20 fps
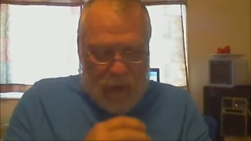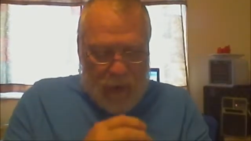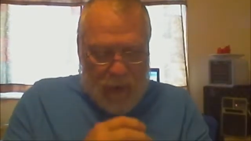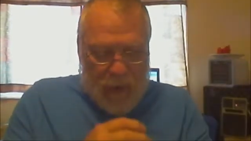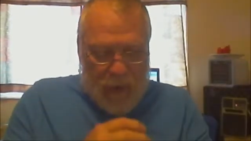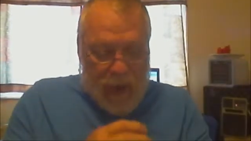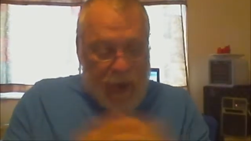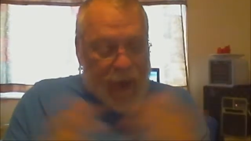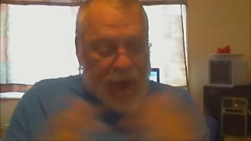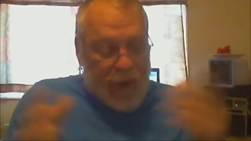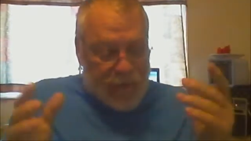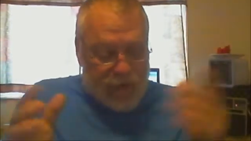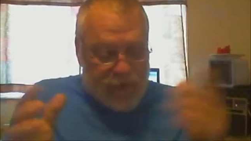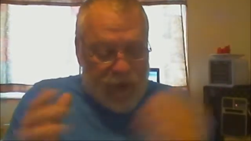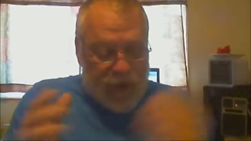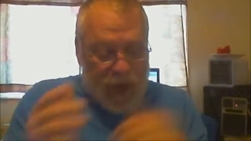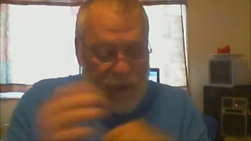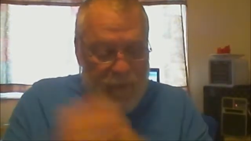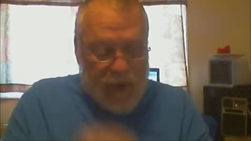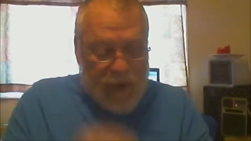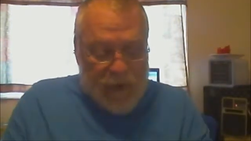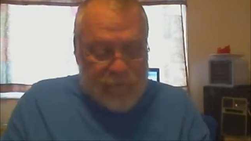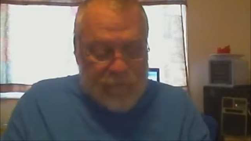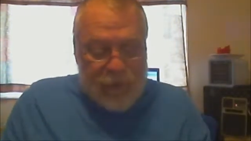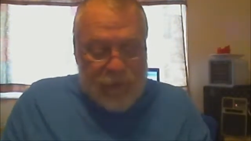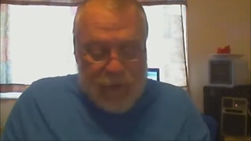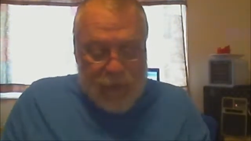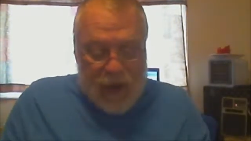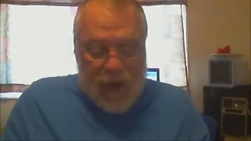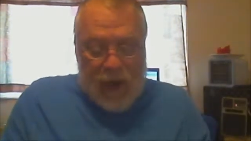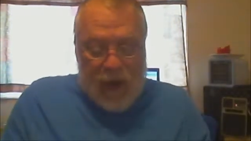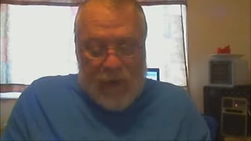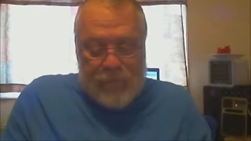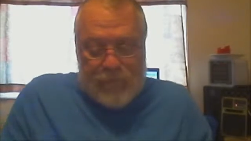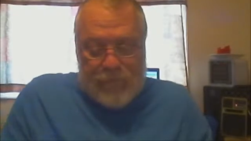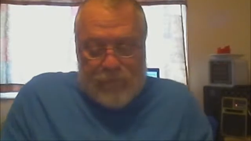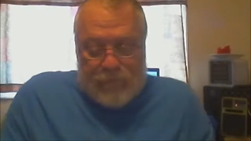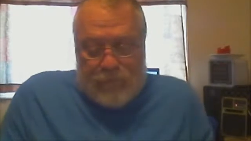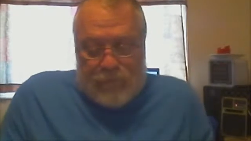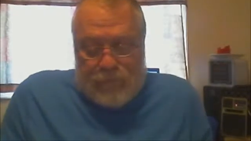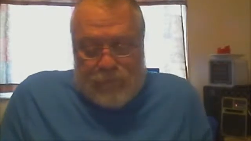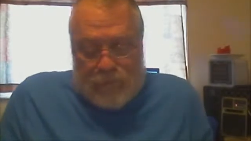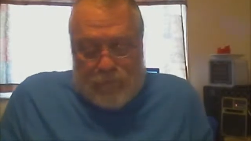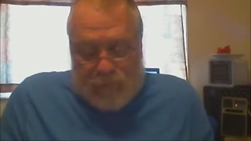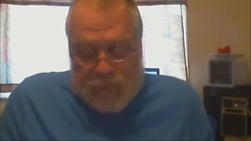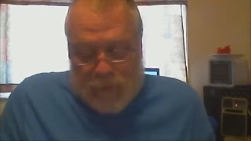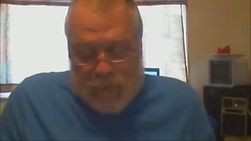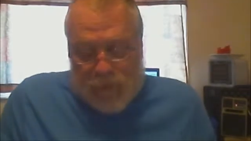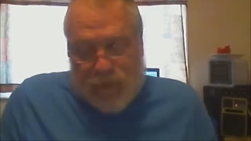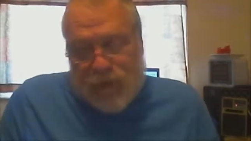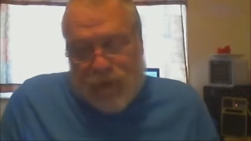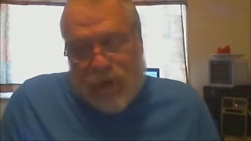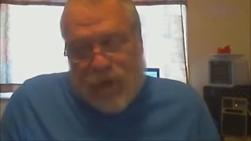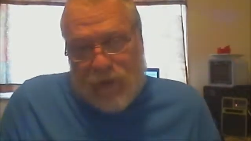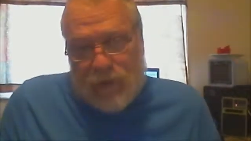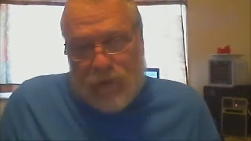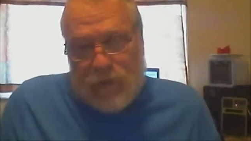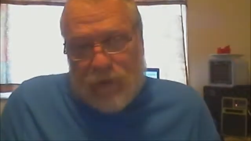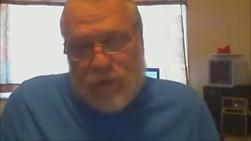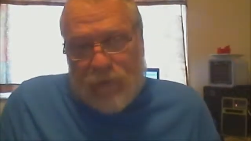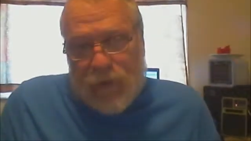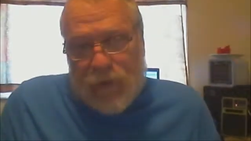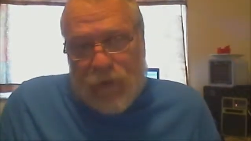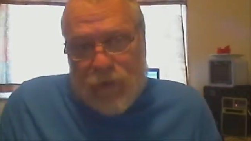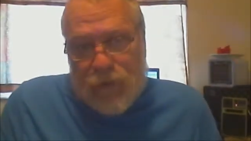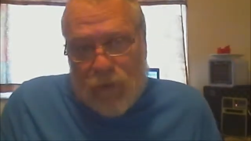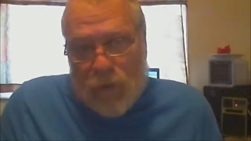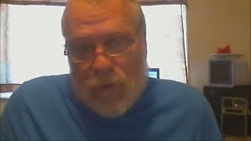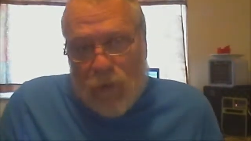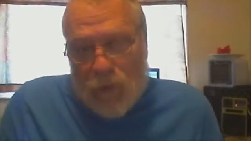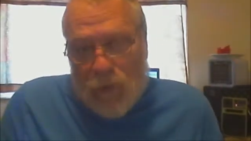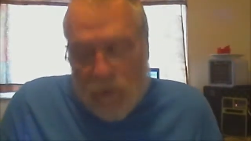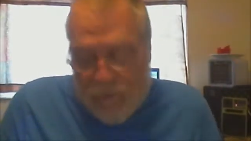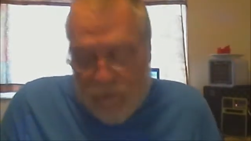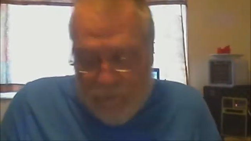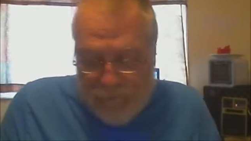And time after time, their season of control